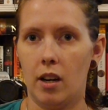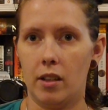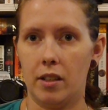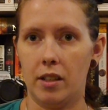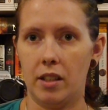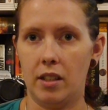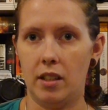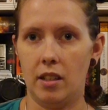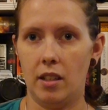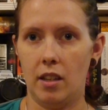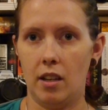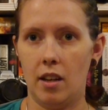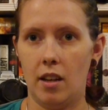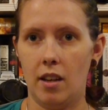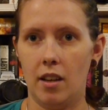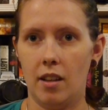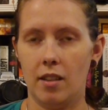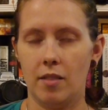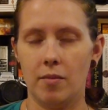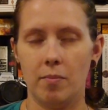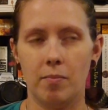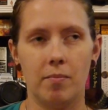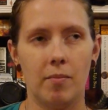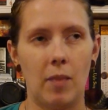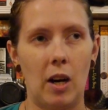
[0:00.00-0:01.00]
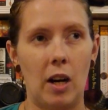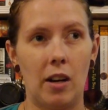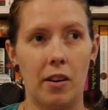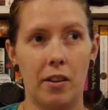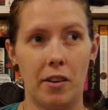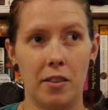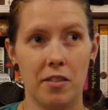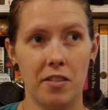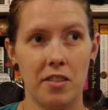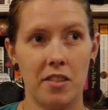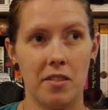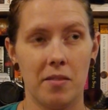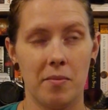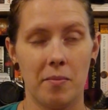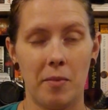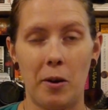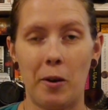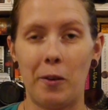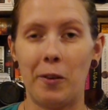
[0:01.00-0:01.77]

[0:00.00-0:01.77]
aunt